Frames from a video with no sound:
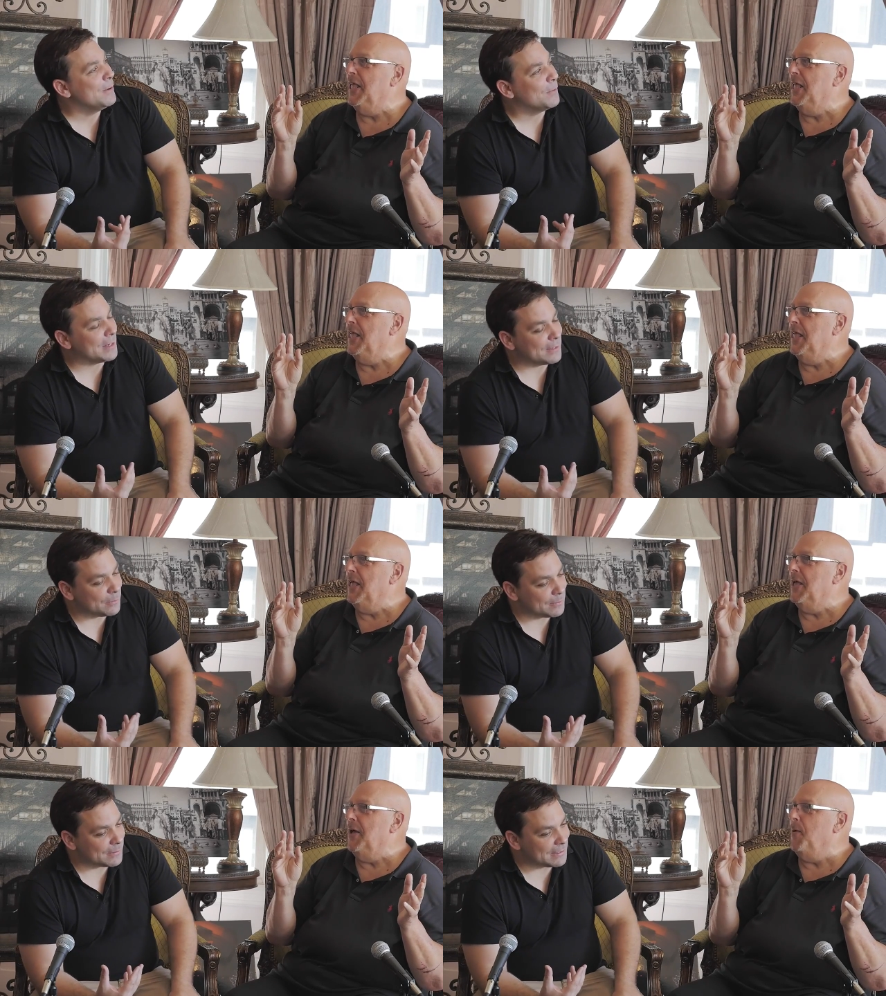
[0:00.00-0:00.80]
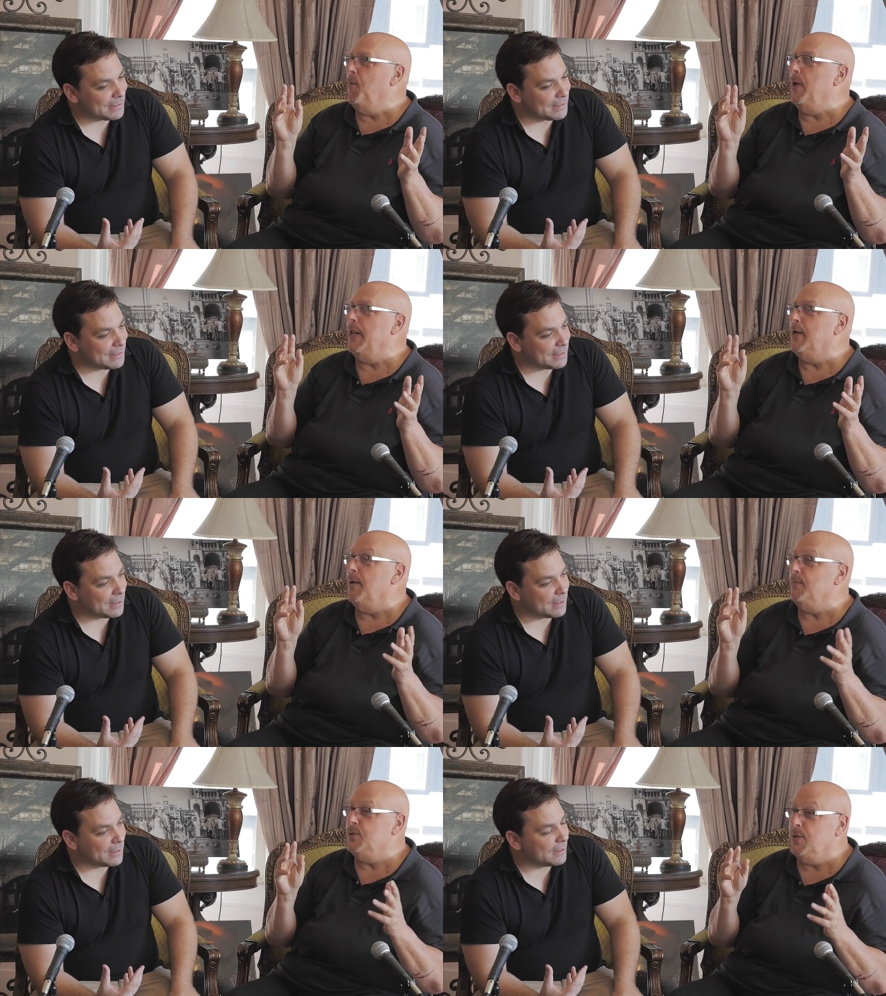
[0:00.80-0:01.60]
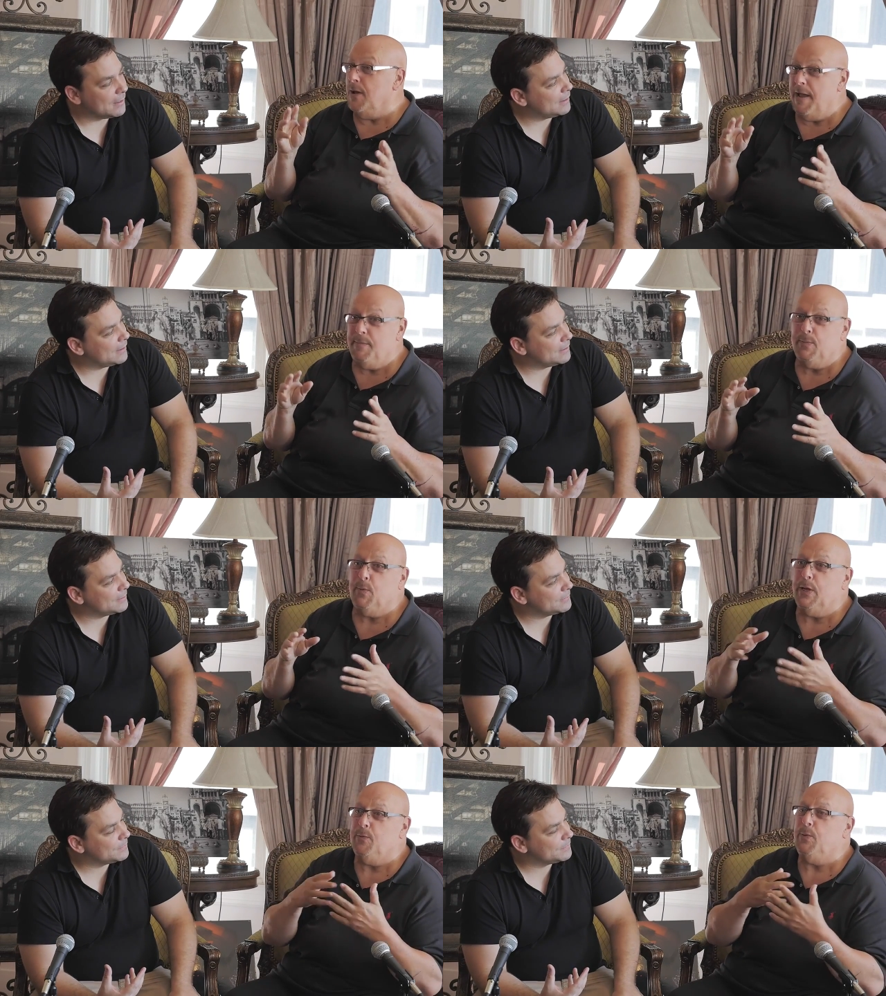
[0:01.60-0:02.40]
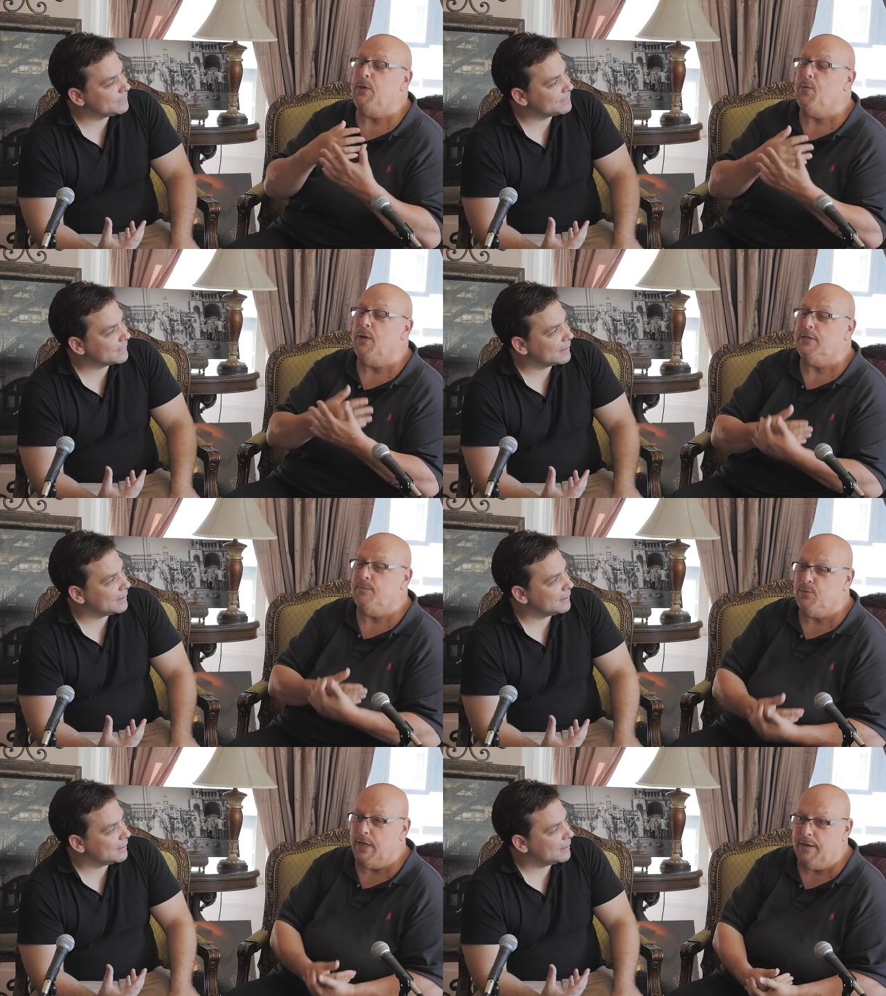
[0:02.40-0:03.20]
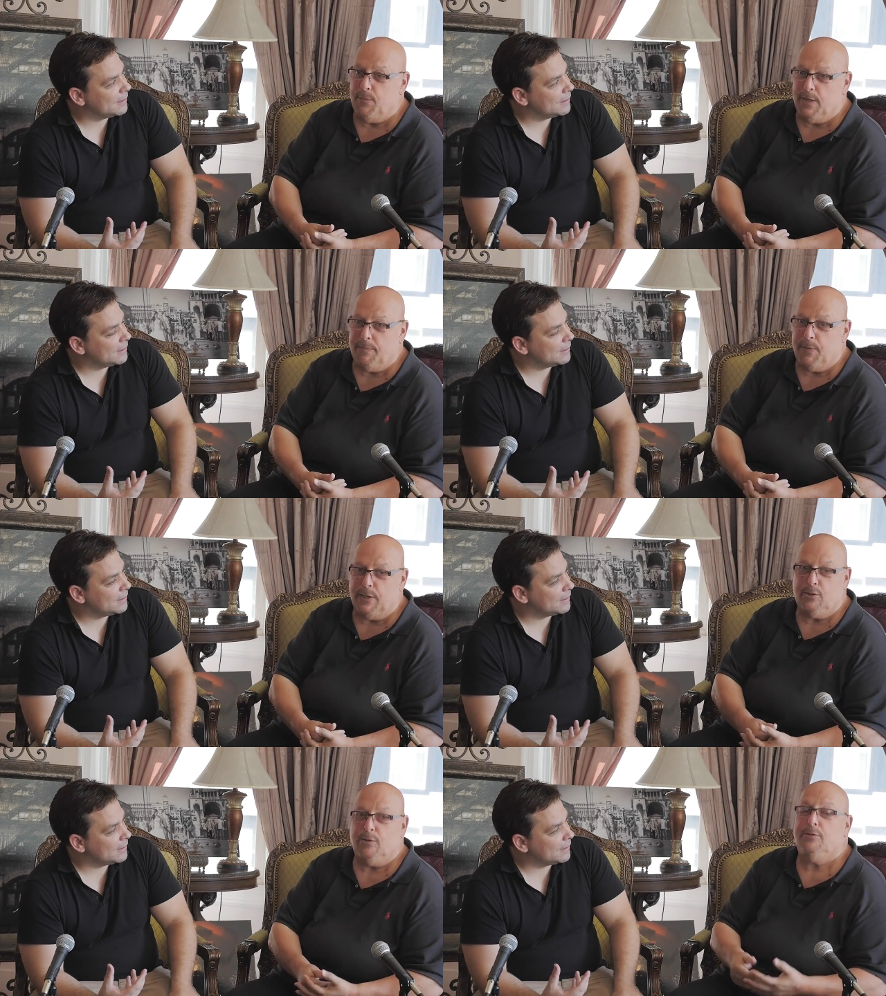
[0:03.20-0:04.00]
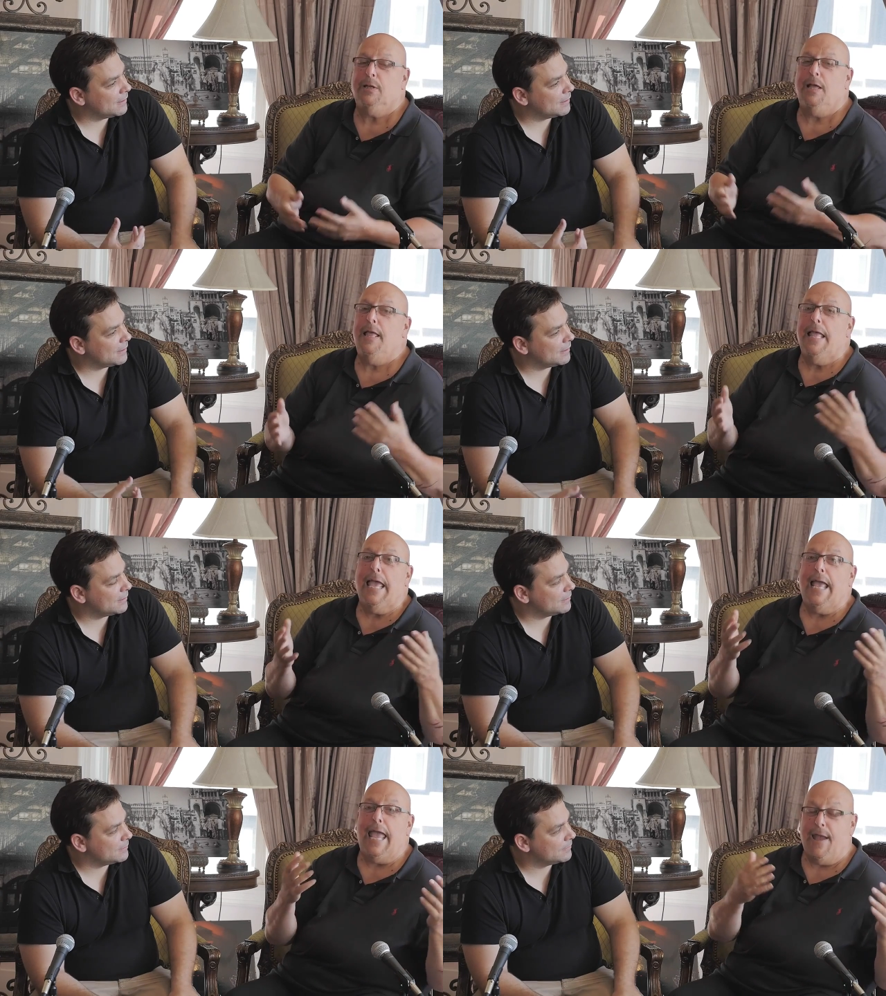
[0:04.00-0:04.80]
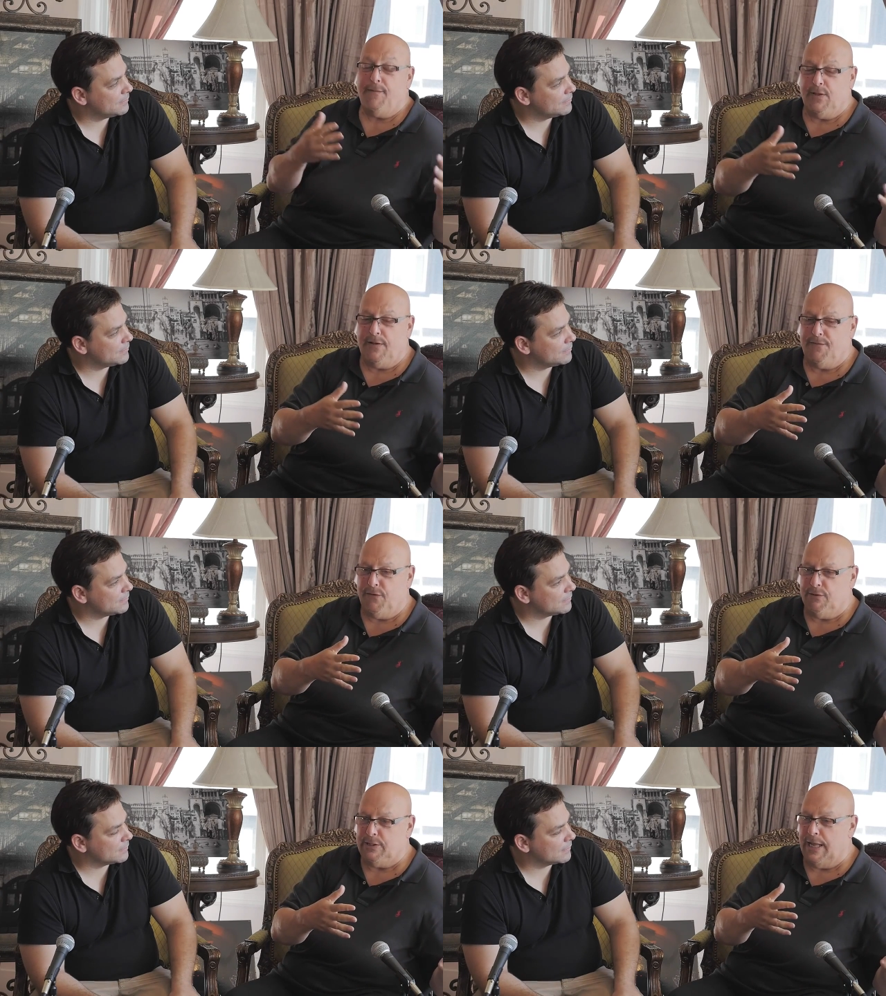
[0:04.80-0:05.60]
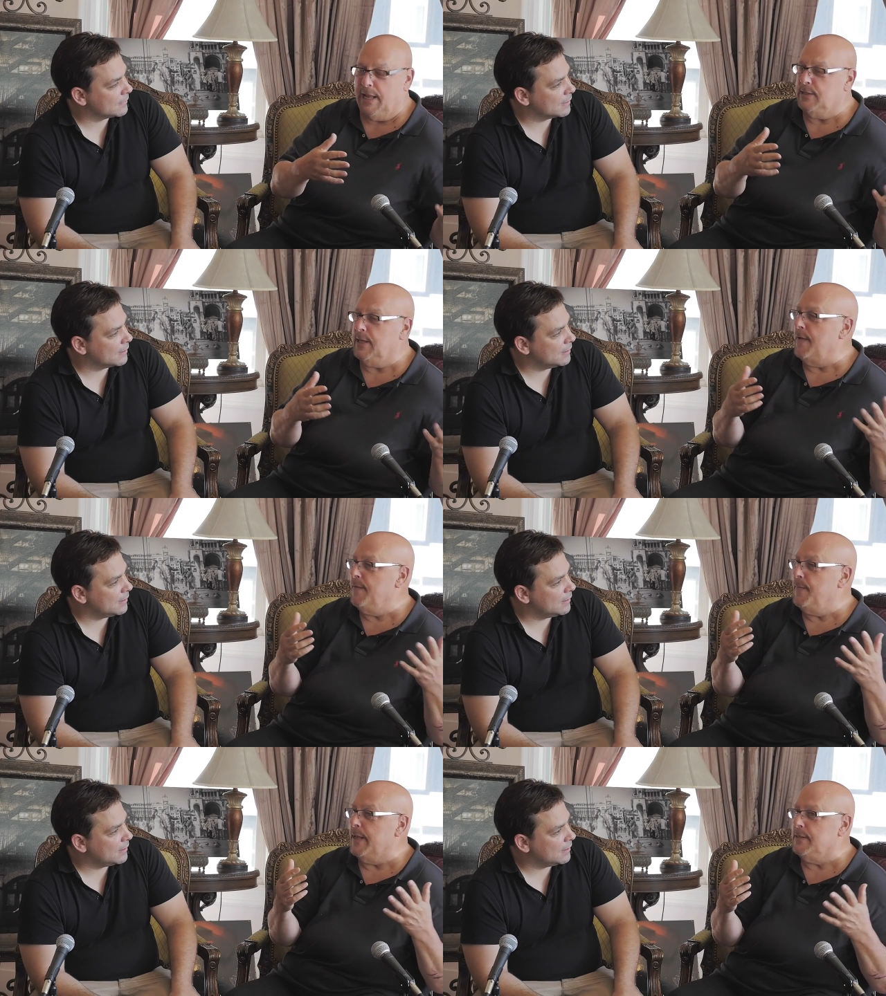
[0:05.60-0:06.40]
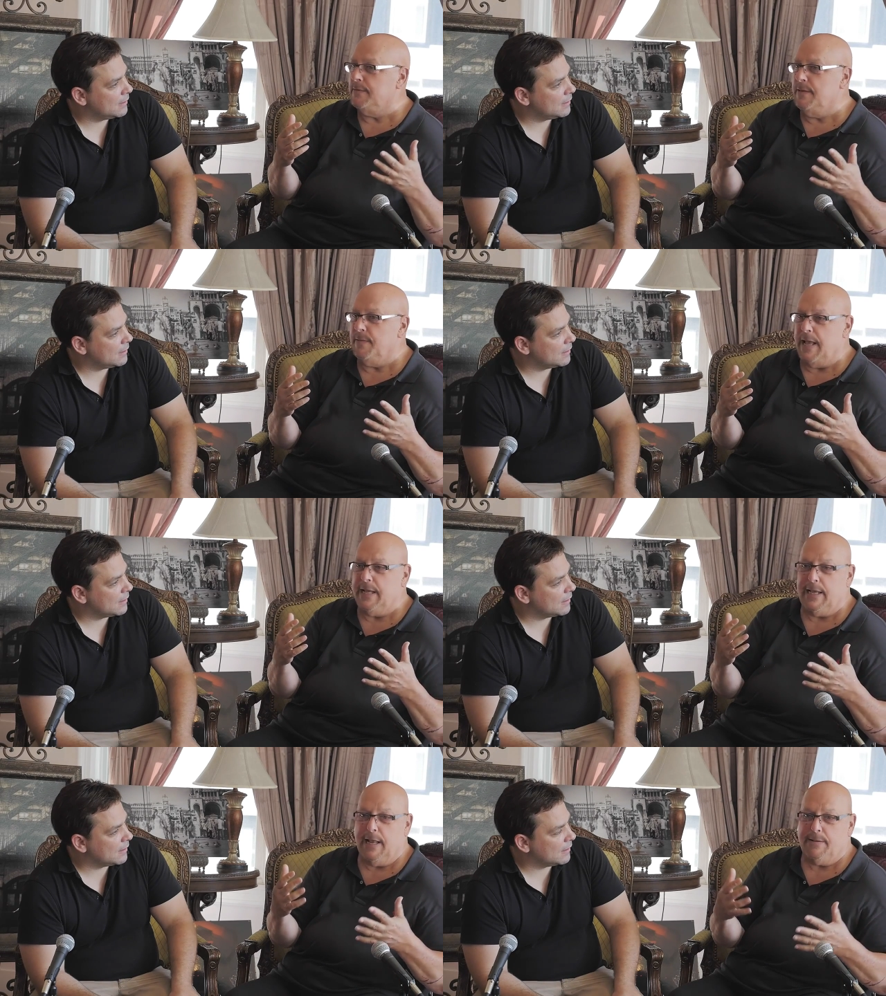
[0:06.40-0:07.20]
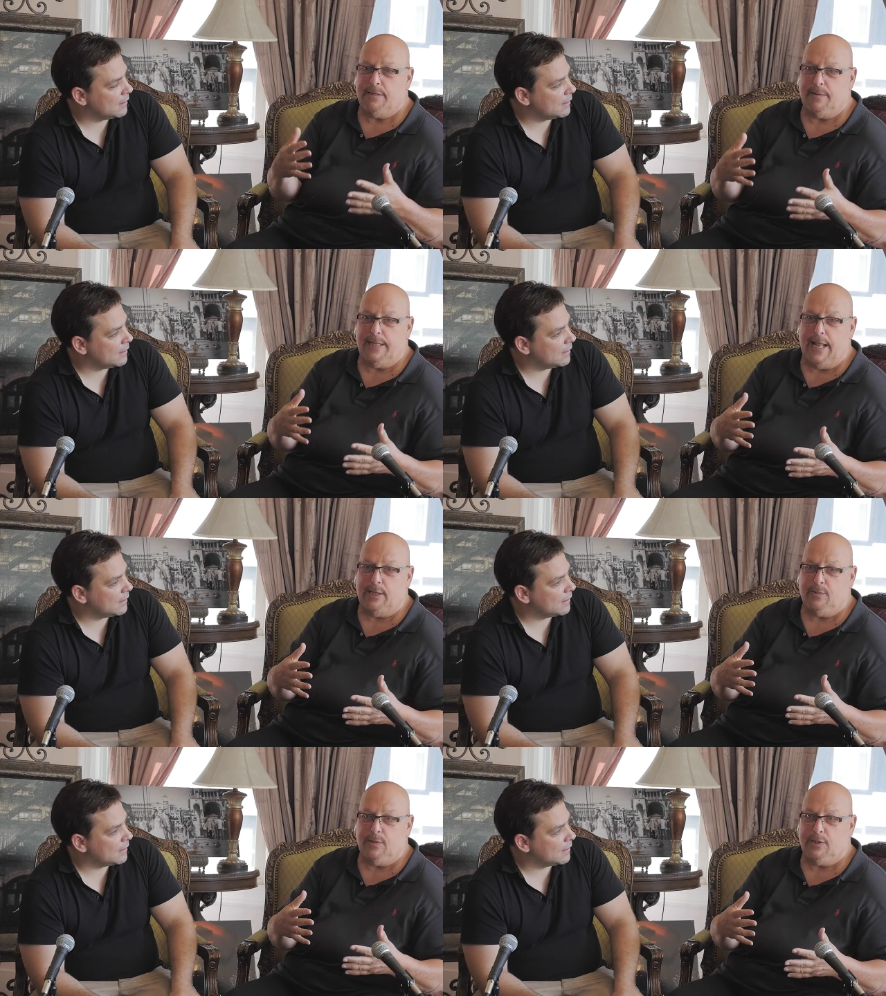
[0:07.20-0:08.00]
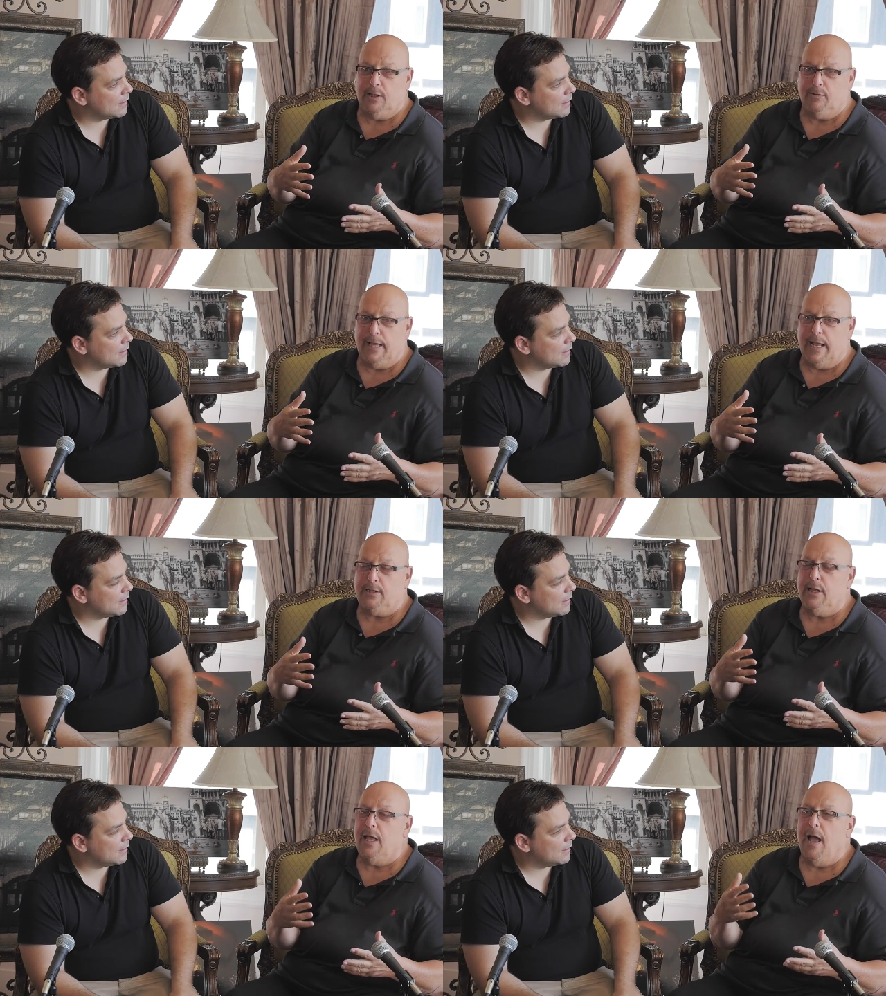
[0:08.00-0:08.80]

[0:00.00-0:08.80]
Speaker 1: When when it comes time where you want some bread and butter pictures after the first dance, everybody gets to goes to the dance to a slow dance.